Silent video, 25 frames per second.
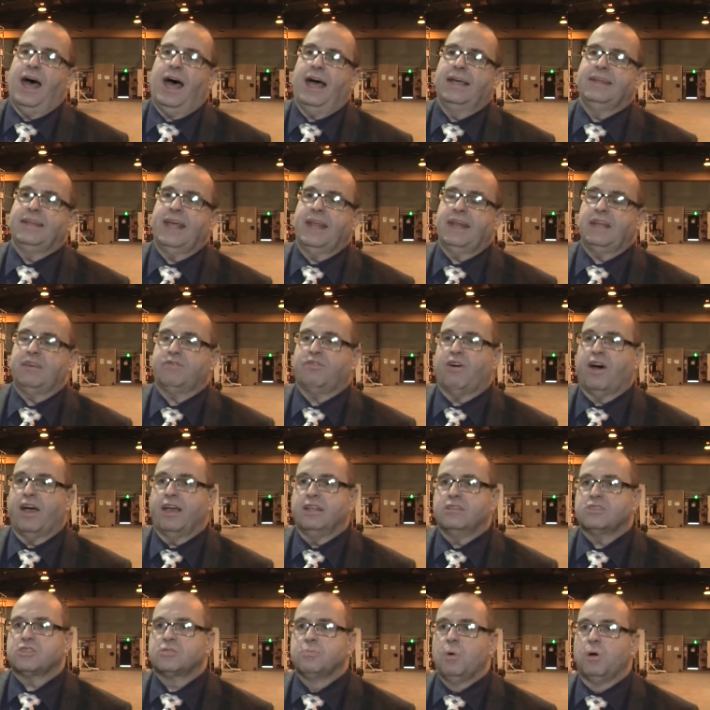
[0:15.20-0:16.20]

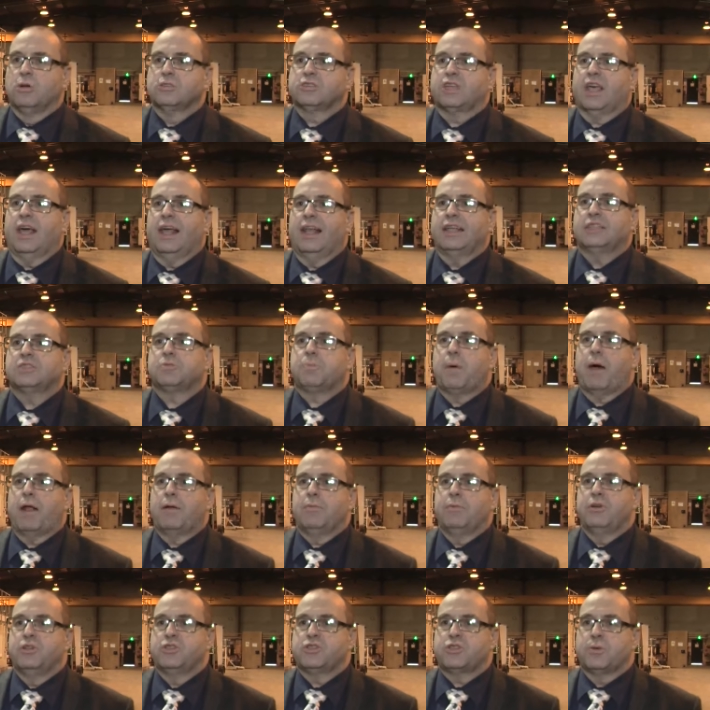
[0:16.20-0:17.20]
identifying small-scale
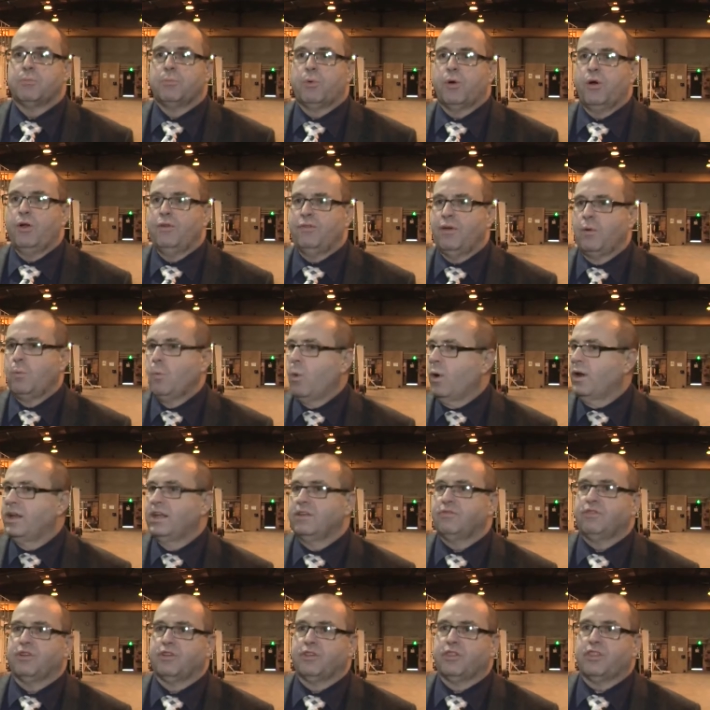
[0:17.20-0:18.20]
experiments and proving
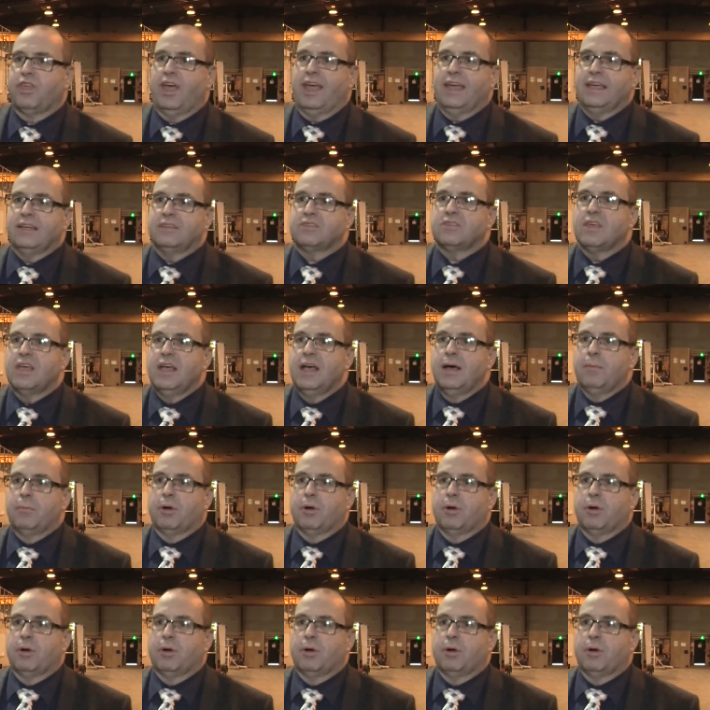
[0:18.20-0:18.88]
wonderful things,